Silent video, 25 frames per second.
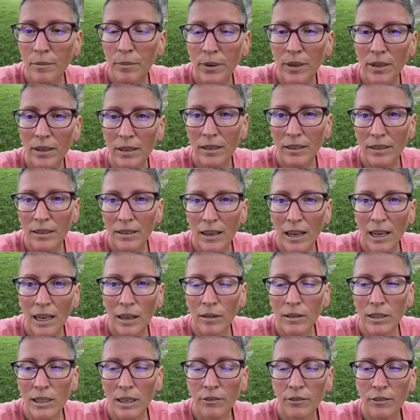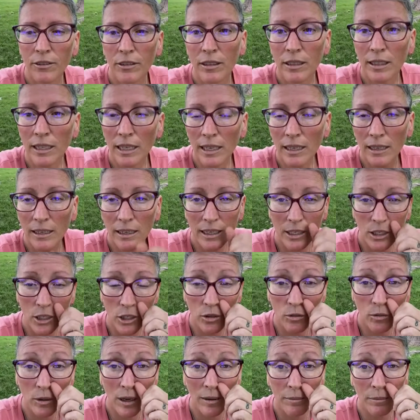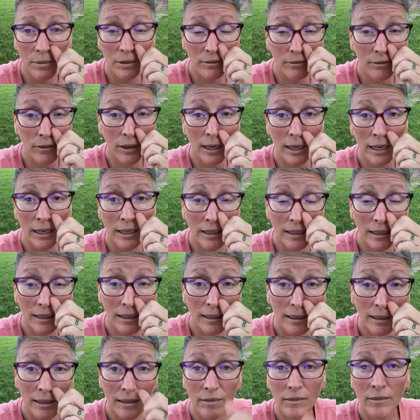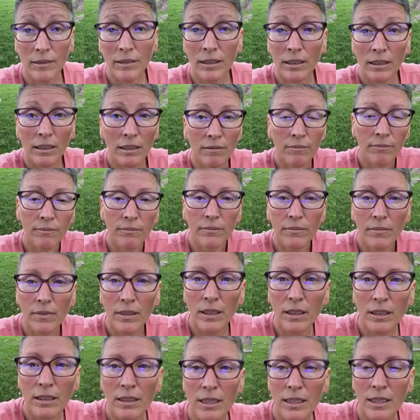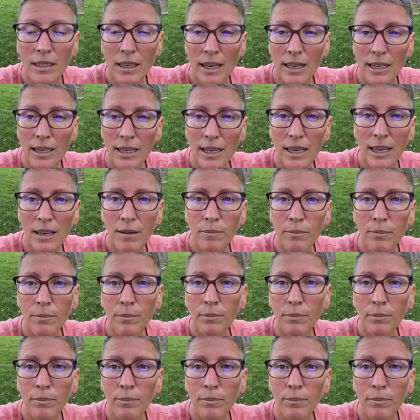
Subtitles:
but I'll definitely hit you up if I decide to keep